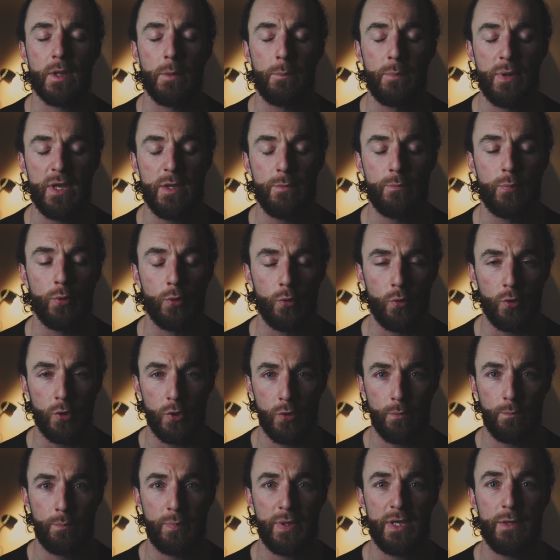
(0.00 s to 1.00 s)

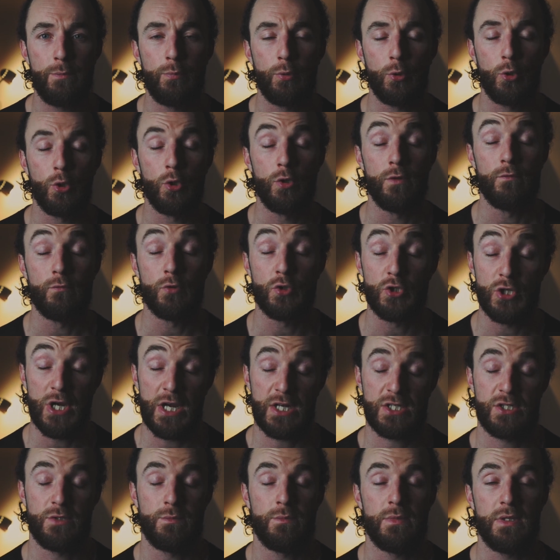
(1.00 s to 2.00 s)
People who've
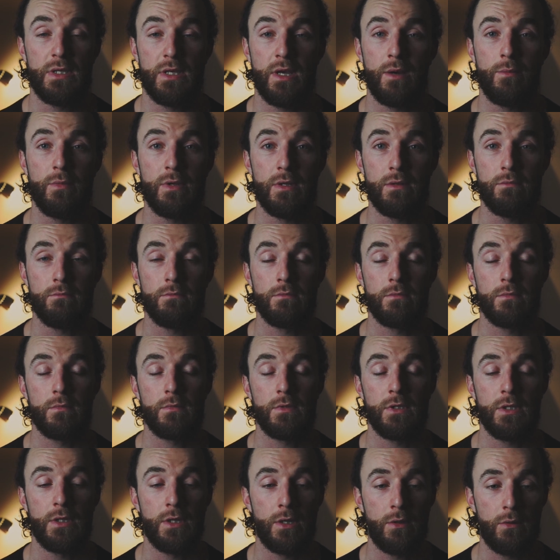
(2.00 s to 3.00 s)
rejected me. I mean, it